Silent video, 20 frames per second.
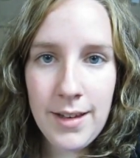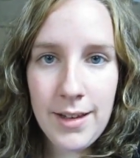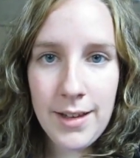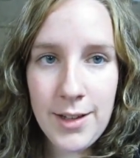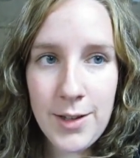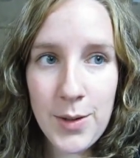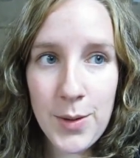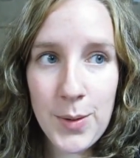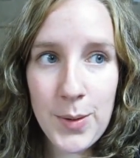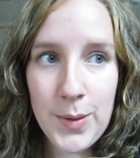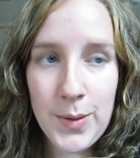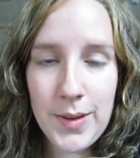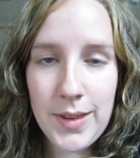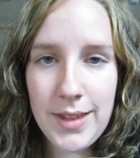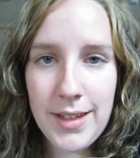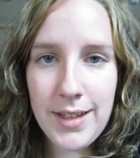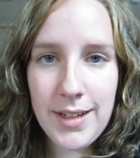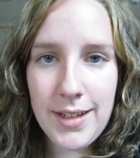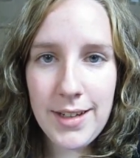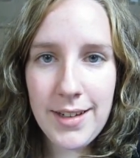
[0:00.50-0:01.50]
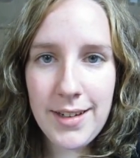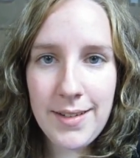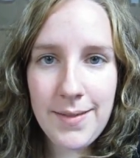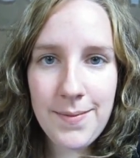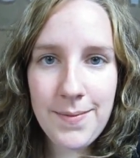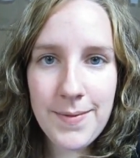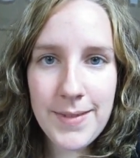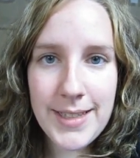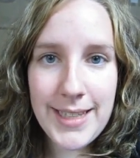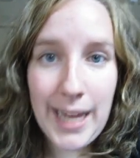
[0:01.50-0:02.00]
So the
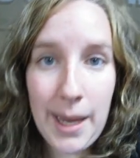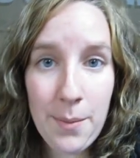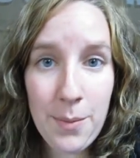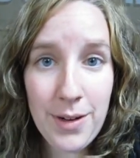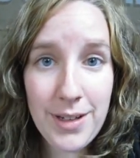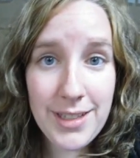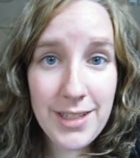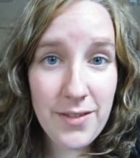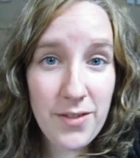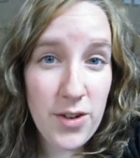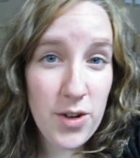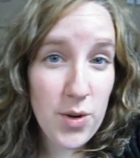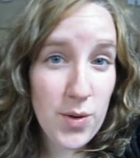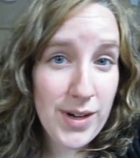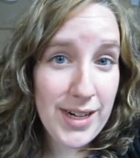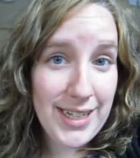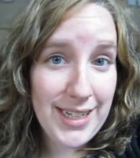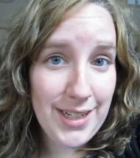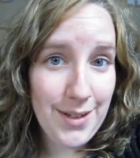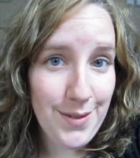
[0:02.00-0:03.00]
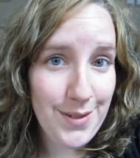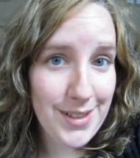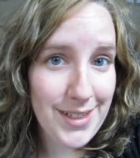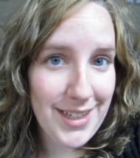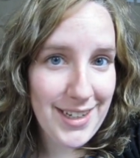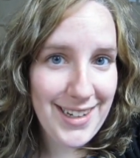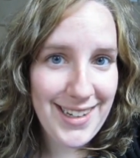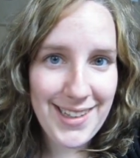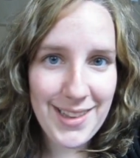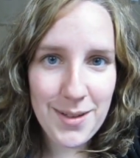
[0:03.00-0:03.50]
Samoyeds have no idea what's
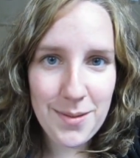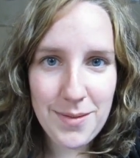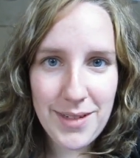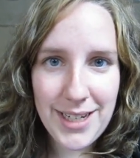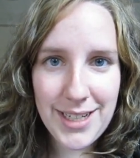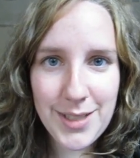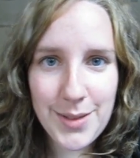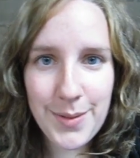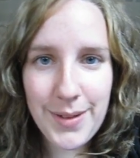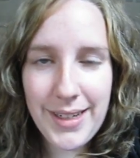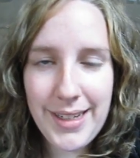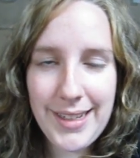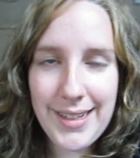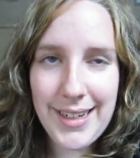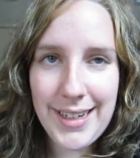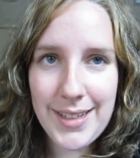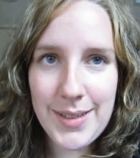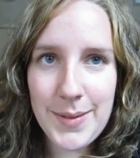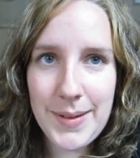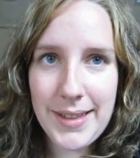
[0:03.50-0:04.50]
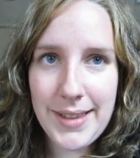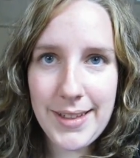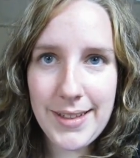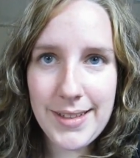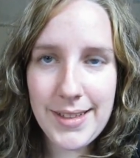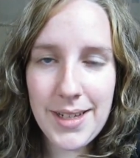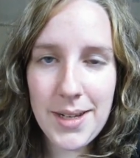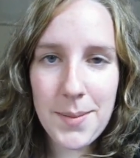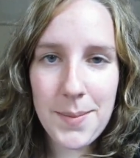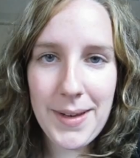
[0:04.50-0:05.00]
going to hit them next week. Next week
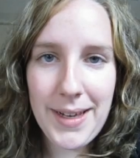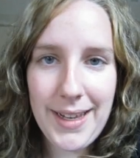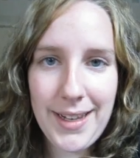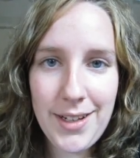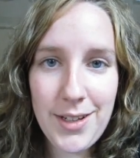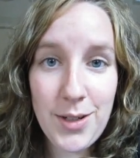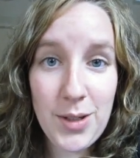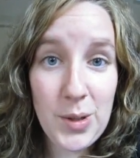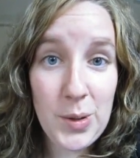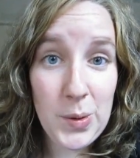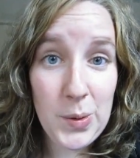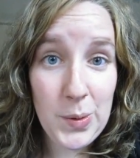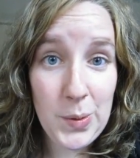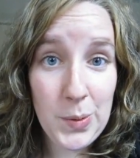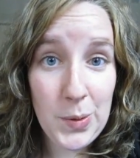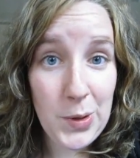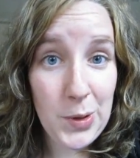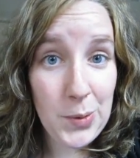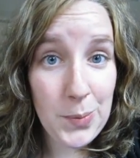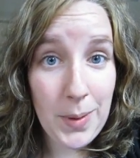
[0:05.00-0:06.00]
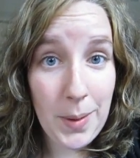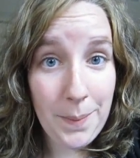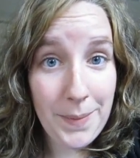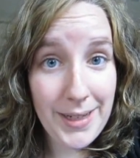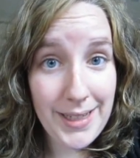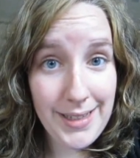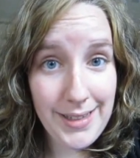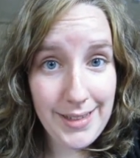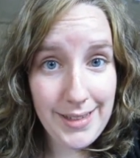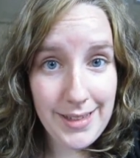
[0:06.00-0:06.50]
there's going to be two new
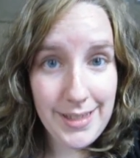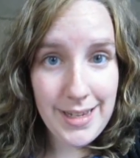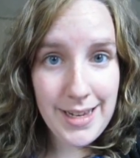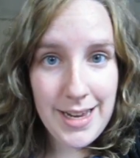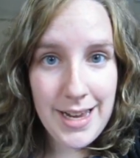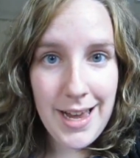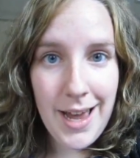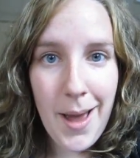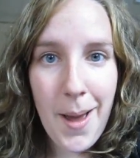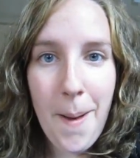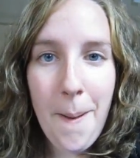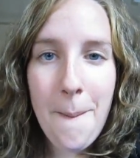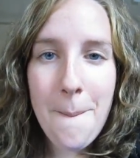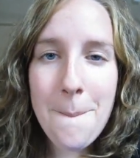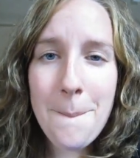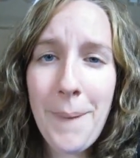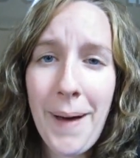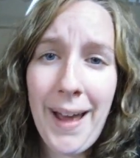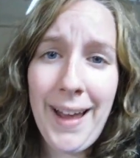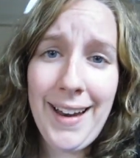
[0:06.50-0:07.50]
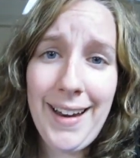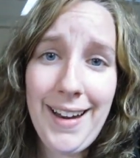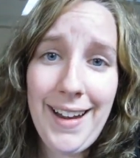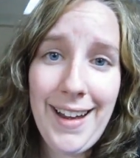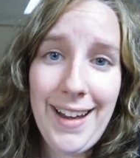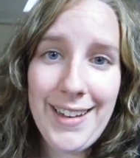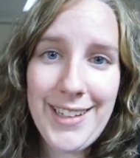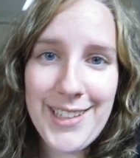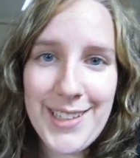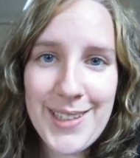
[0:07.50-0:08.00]
puppies. But
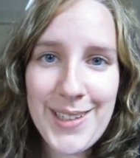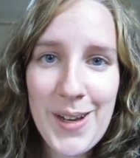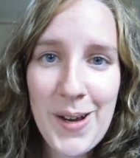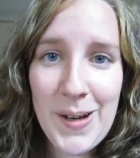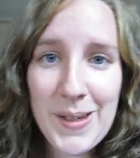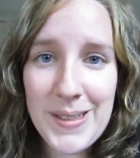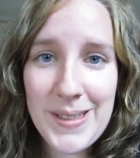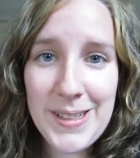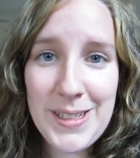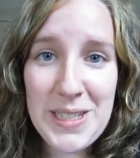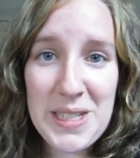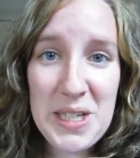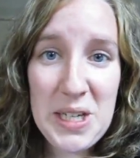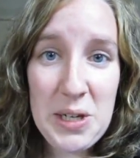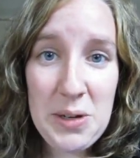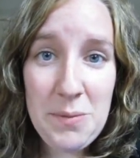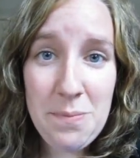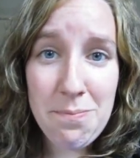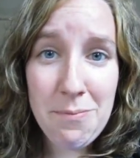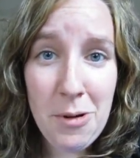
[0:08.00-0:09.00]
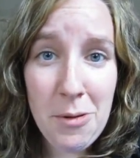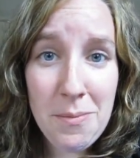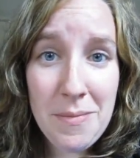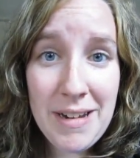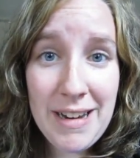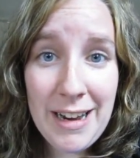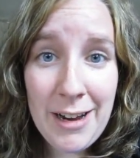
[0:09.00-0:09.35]
I just caught such a cute moment.